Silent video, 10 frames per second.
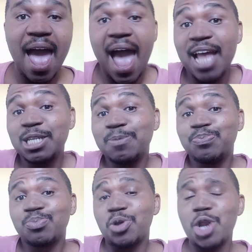And
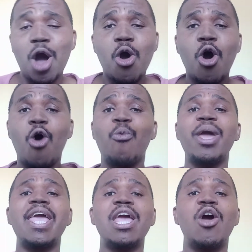
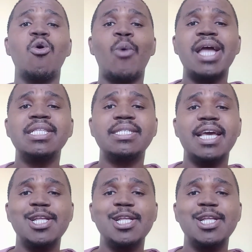we went